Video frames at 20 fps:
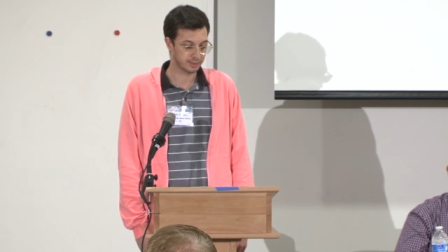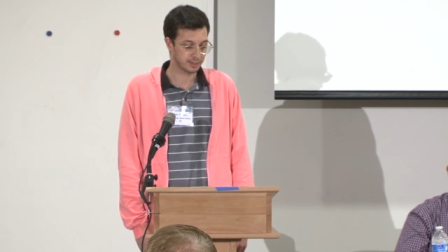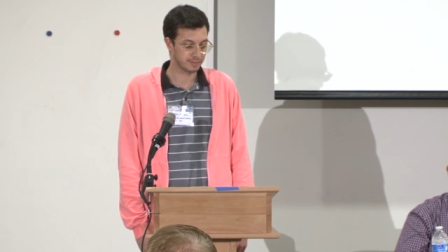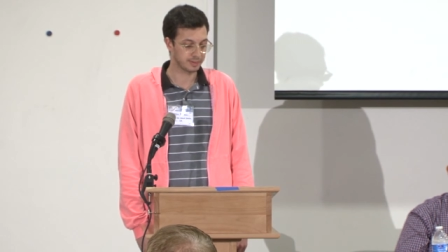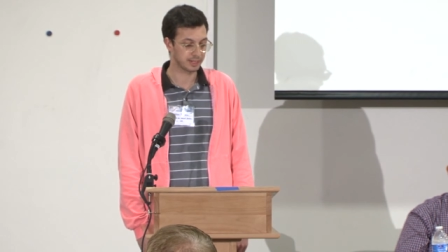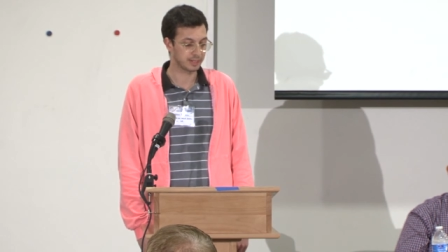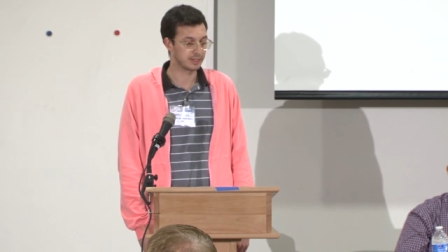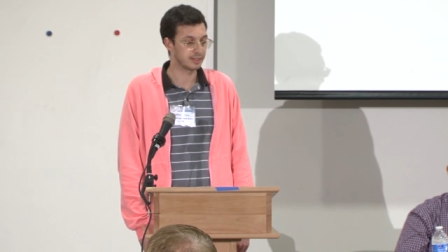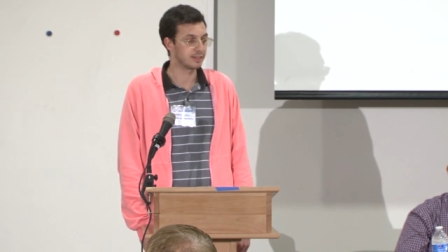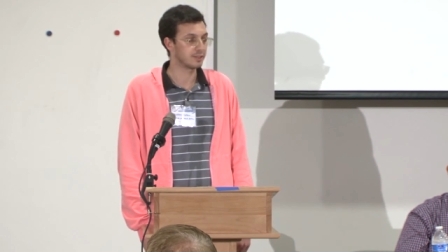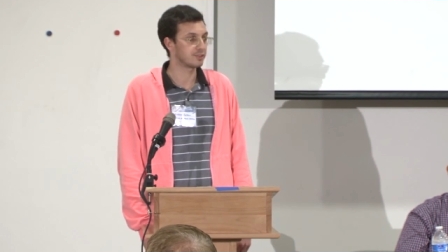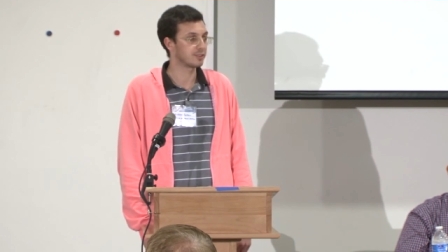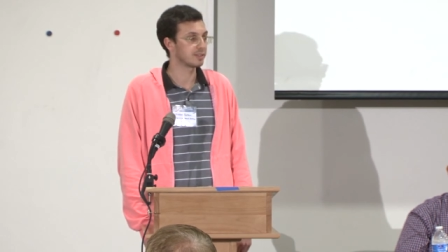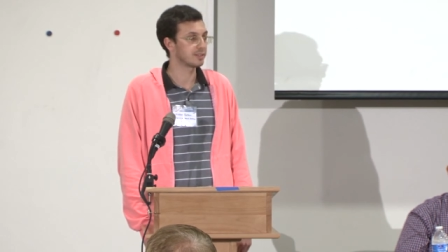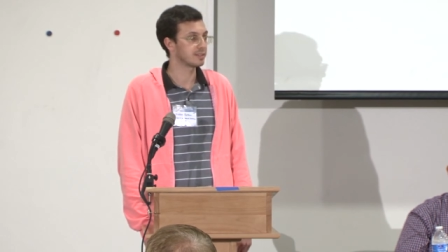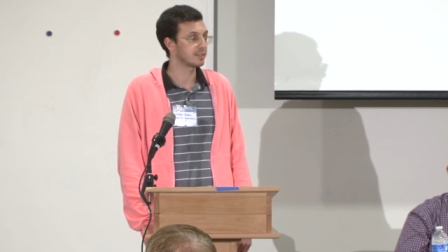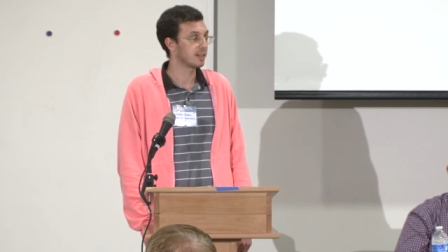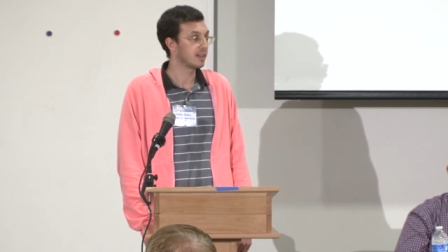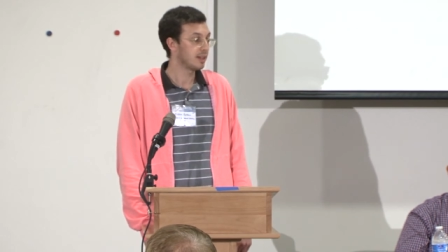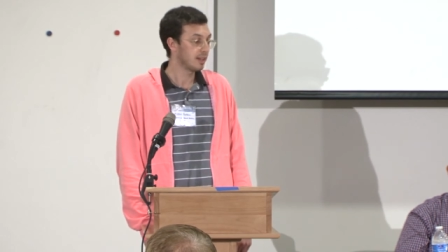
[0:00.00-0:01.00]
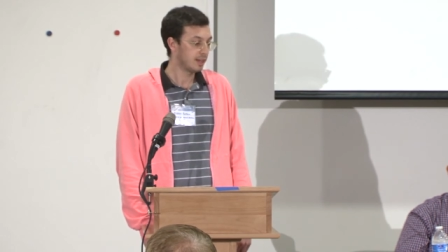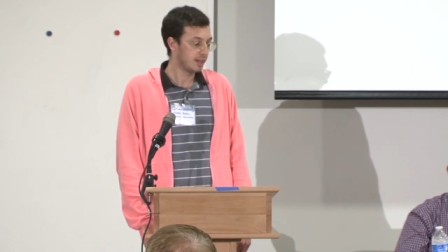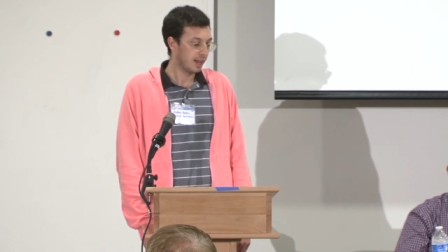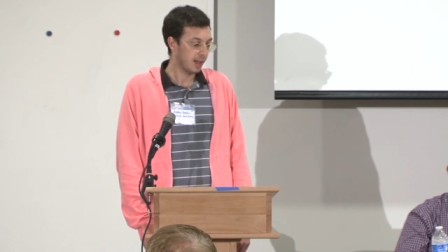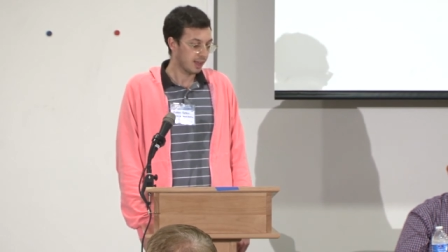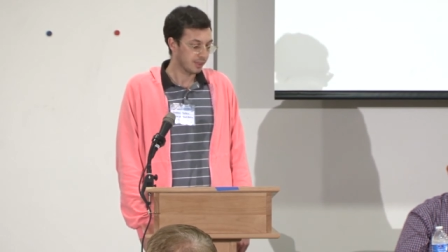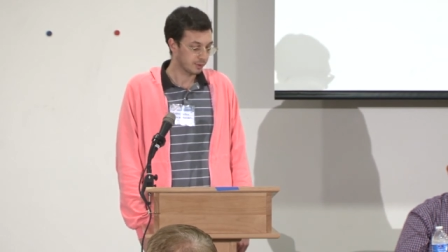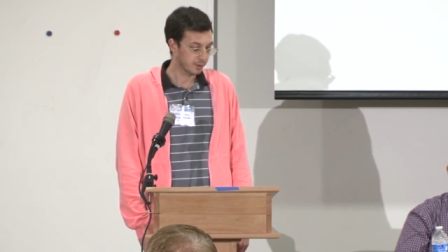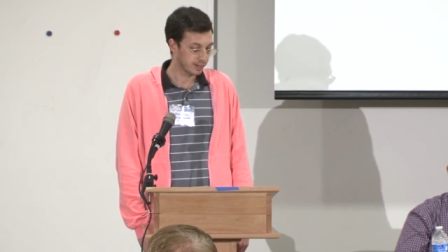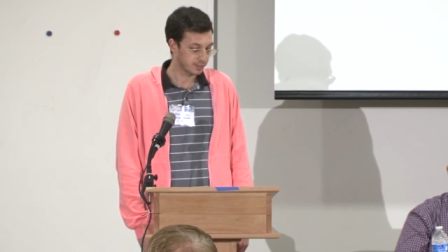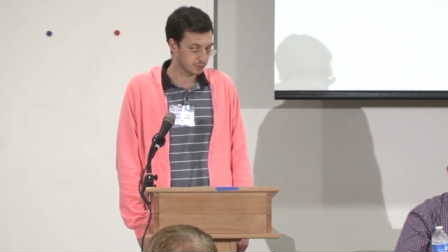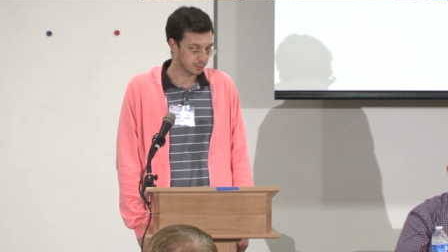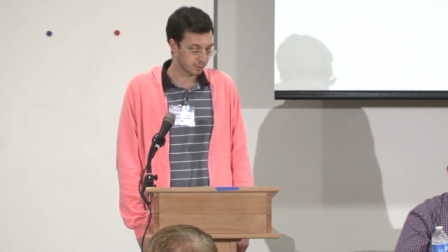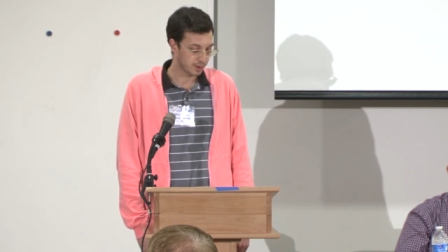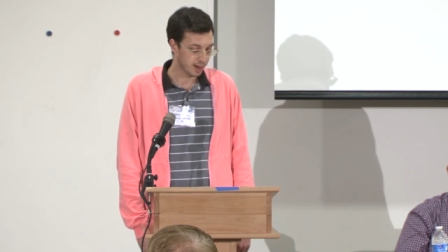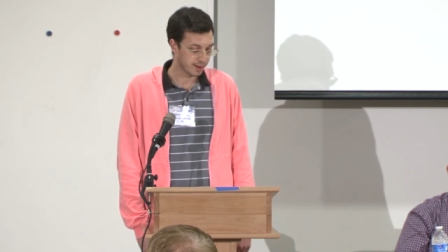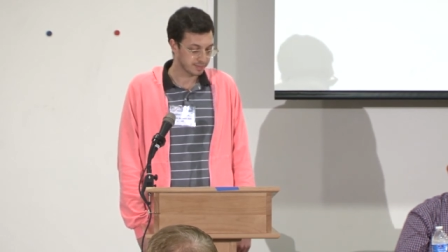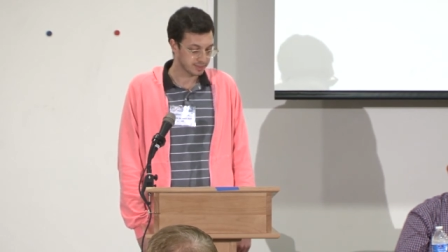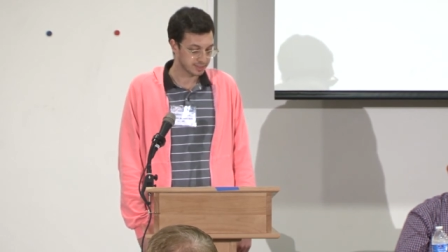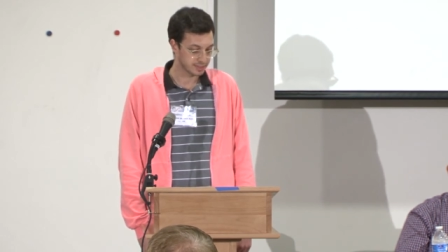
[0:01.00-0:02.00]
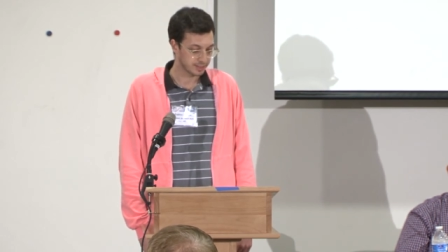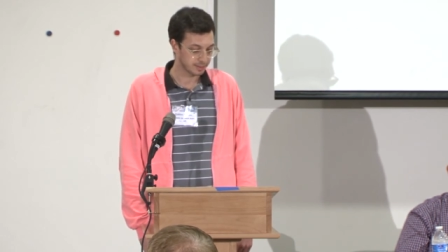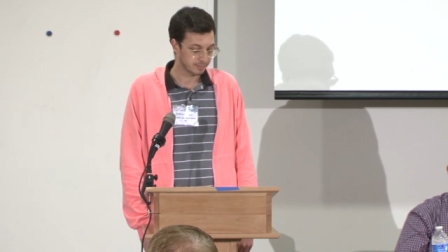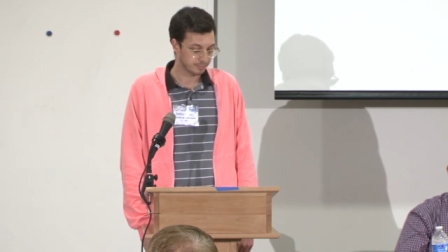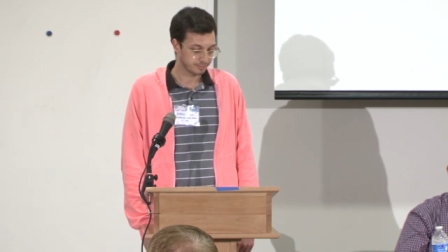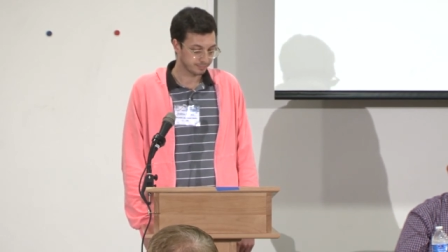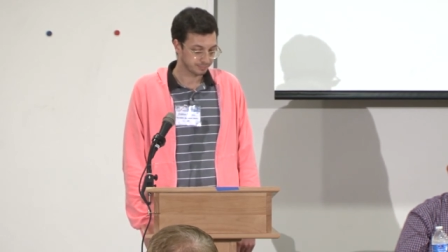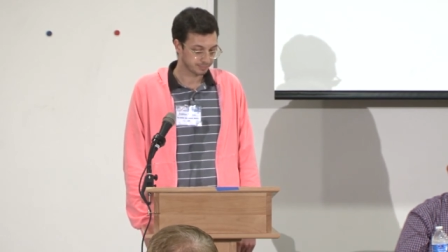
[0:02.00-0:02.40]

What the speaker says: living conditions, and the right to privacy.